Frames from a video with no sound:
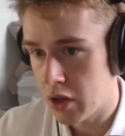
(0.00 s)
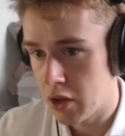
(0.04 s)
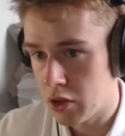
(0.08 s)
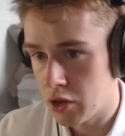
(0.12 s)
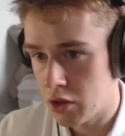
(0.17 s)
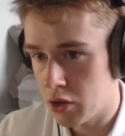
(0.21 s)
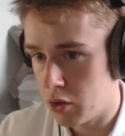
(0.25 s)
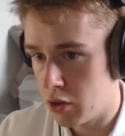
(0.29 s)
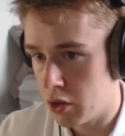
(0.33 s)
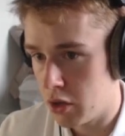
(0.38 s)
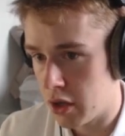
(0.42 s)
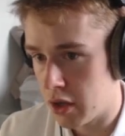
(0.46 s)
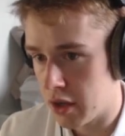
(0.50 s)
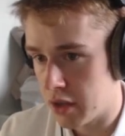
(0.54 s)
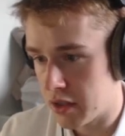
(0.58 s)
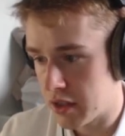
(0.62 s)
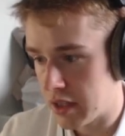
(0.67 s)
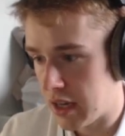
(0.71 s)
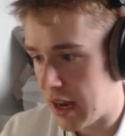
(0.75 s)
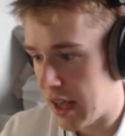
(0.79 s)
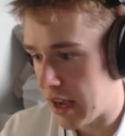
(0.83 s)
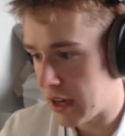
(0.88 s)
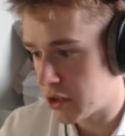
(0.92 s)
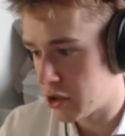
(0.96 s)
So you can
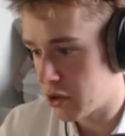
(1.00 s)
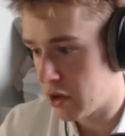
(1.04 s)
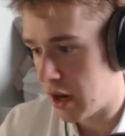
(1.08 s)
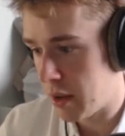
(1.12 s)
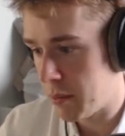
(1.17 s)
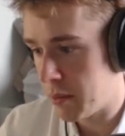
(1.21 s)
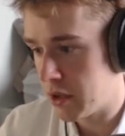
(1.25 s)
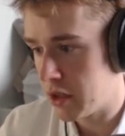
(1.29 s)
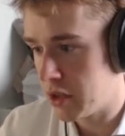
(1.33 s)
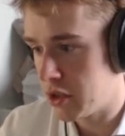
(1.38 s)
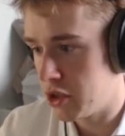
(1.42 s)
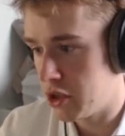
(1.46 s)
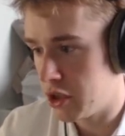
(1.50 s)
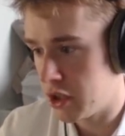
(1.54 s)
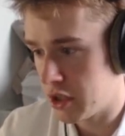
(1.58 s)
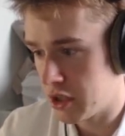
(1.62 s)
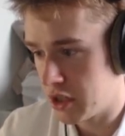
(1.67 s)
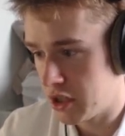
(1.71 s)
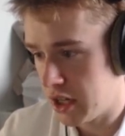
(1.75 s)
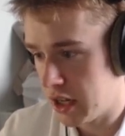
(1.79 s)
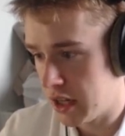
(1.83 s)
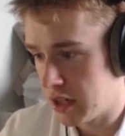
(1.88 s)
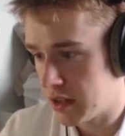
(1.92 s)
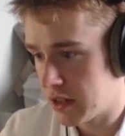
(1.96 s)
select your image, you can
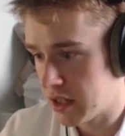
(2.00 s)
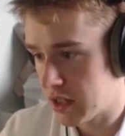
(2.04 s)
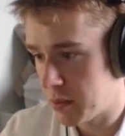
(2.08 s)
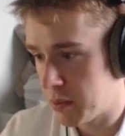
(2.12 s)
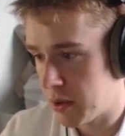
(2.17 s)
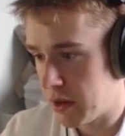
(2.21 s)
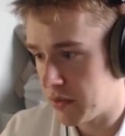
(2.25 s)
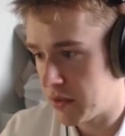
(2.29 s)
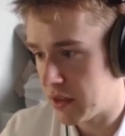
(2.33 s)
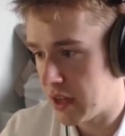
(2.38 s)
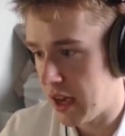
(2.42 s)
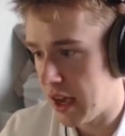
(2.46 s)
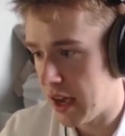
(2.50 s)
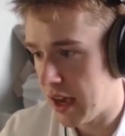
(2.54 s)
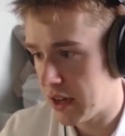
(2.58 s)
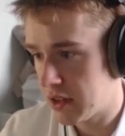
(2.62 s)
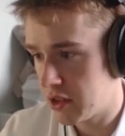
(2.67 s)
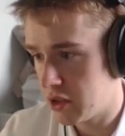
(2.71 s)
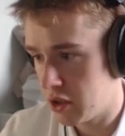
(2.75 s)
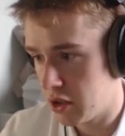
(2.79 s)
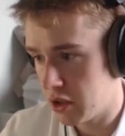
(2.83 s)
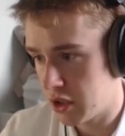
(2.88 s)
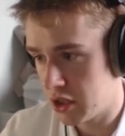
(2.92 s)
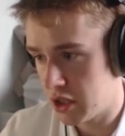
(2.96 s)
change this bit of
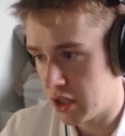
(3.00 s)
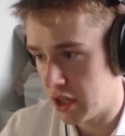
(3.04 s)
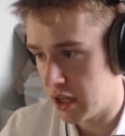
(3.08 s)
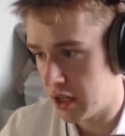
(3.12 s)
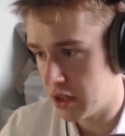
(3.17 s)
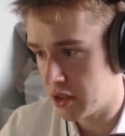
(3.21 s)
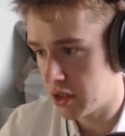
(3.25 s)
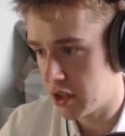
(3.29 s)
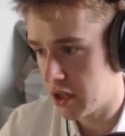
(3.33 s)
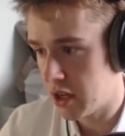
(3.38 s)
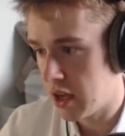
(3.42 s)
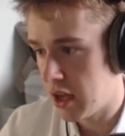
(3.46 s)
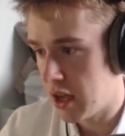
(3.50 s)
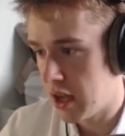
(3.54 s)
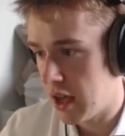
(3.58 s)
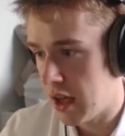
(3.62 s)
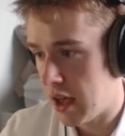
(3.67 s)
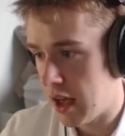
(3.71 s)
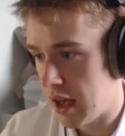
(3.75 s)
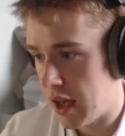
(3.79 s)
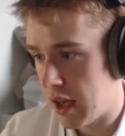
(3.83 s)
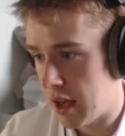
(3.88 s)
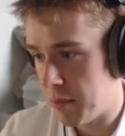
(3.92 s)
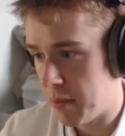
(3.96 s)
text, you can change,
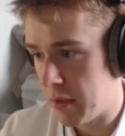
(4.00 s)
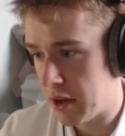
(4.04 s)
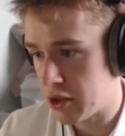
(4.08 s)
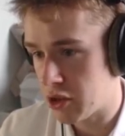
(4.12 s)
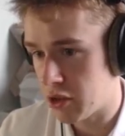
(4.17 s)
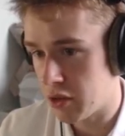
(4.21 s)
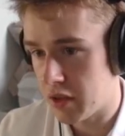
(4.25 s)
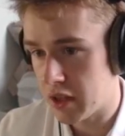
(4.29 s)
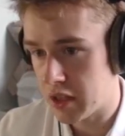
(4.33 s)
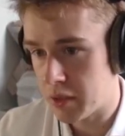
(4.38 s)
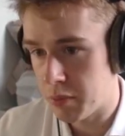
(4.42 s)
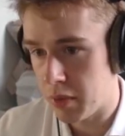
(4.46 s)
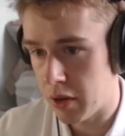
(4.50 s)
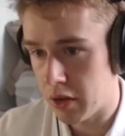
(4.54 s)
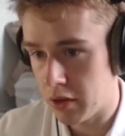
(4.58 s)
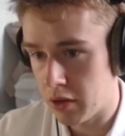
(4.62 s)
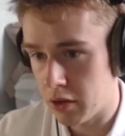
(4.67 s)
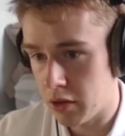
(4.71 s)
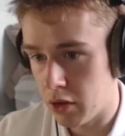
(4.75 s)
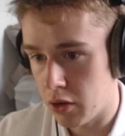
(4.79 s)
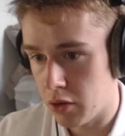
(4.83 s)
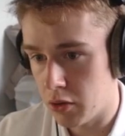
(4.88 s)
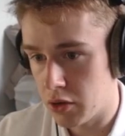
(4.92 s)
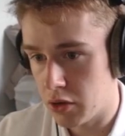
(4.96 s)
make sure this
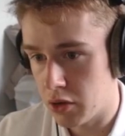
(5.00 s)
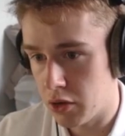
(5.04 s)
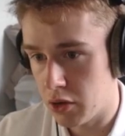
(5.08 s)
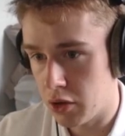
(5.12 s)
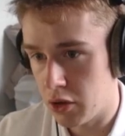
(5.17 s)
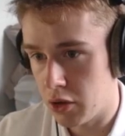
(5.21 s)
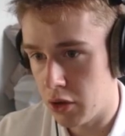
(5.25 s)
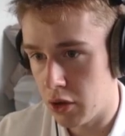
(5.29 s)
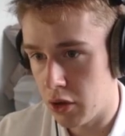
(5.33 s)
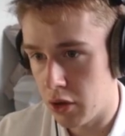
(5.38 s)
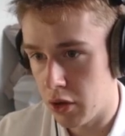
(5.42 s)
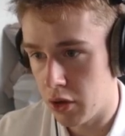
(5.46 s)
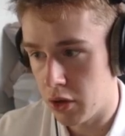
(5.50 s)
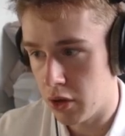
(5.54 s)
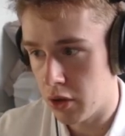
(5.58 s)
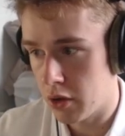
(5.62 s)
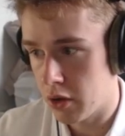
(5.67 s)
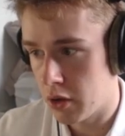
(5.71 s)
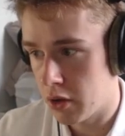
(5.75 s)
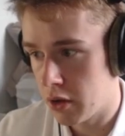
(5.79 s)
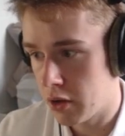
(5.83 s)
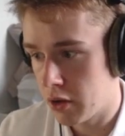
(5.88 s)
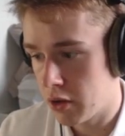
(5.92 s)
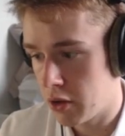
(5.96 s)
button goes to
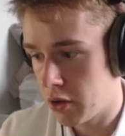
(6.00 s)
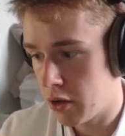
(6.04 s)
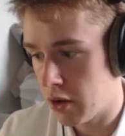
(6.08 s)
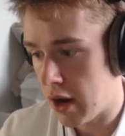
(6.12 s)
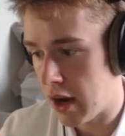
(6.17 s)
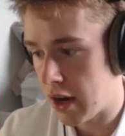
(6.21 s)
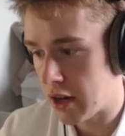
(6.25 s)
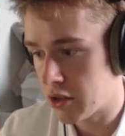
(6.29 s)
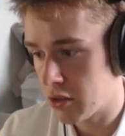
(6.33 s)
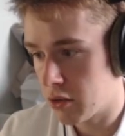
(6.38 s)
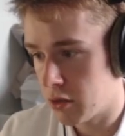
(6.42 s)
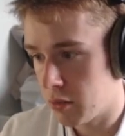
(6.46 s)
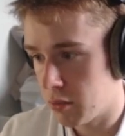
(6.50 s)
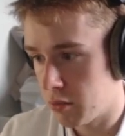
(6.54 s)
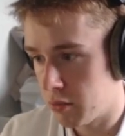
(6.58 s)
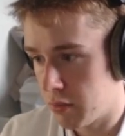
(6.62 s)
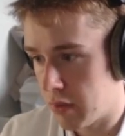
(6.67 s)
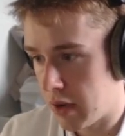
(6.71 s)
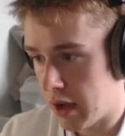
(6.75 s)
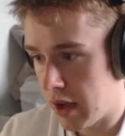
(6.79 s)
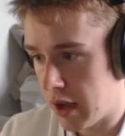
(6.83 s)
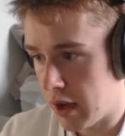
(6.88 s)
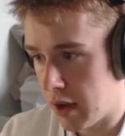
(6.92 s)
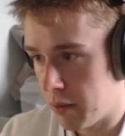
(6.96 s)
your actual,
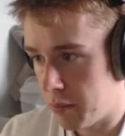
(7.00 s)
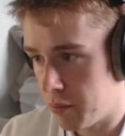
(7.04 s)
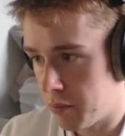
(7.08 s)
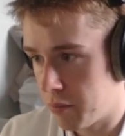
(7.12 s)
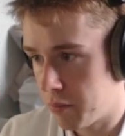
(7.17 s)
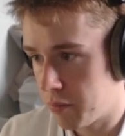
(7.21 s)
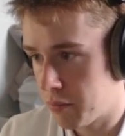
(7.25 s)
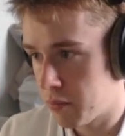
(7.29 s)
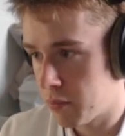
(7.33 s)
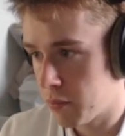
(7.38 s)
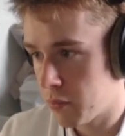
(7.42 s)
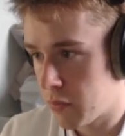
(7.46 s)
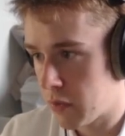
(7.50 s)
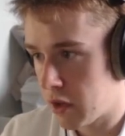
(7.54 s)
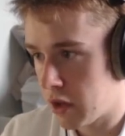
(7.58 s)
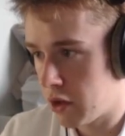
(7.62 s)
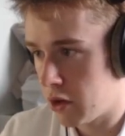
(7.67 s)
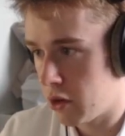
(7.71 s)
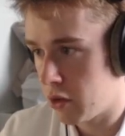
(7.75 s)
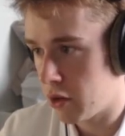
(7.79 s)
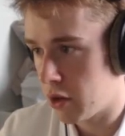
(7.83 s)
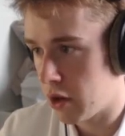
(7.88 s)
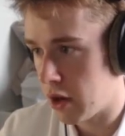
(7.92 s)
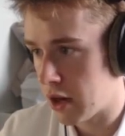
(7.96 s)

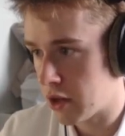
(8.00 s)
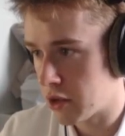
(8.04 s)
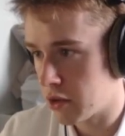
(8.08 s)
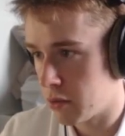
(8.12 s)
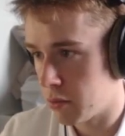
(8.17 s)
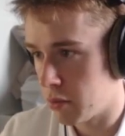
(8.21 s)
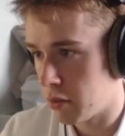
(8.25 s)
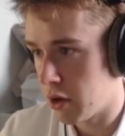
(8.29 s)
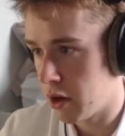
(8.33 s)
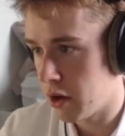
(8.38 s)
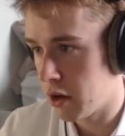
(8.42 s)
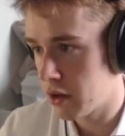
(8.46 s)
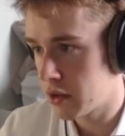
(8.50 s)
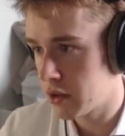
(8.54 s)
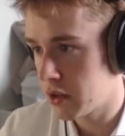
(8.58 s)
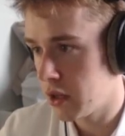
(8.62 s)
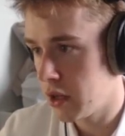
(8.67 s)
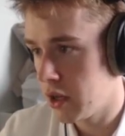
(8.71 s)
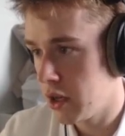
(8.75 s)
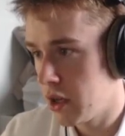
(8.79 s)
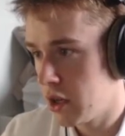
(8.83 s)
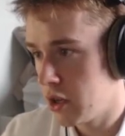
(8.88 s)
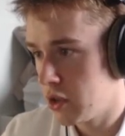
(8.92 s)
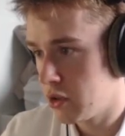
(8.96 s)
your actual product.
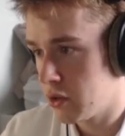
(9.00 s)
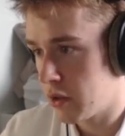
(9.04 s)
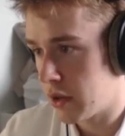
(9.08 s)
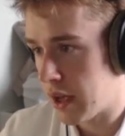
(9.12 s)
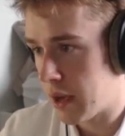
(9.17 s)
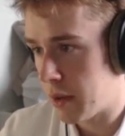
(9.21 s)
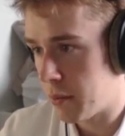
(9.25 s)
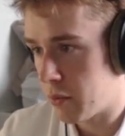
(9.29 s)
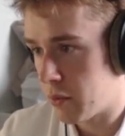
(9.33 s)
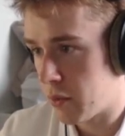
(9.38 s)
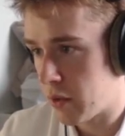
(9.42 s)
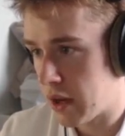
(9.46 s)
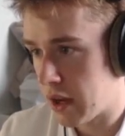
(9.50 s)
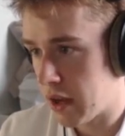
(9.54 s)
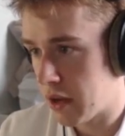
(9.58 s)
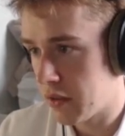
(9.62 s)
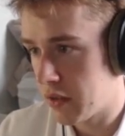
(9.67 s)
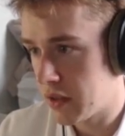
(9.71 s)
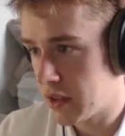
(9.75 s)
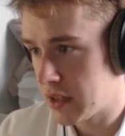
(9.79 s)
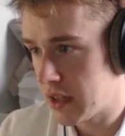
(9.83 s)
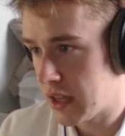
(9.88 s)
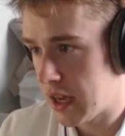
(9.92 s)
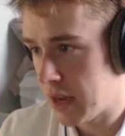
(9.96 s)
So again, click
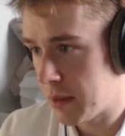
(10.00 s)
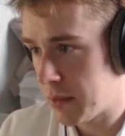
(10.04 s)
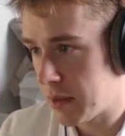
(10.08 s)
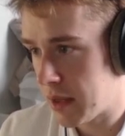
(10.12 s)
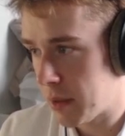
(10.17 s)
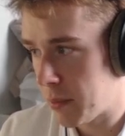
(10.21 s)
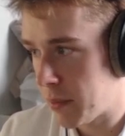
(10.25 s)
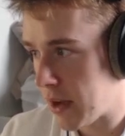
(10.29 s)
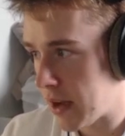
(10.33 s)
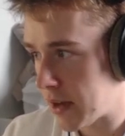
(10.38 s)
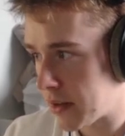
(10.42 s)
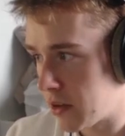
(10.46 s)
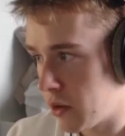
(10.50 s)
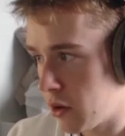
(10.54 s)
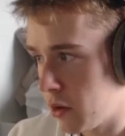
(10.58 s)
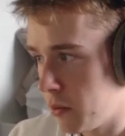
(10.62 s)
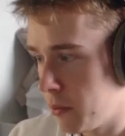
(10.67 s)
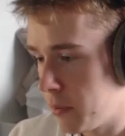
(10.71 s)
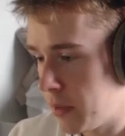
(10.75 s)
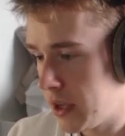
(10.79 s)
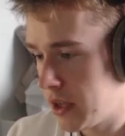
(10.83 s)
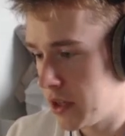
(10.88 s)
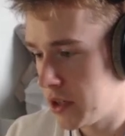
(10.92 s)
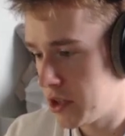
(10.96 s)
on this tab to get back to the
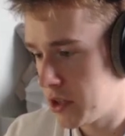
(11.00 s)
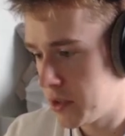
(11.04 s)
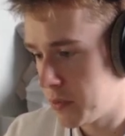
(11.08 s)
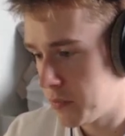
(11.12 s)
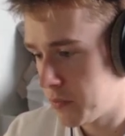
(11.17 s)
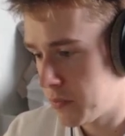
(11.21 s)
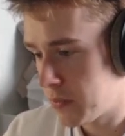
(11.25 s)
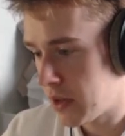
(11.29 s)
home page.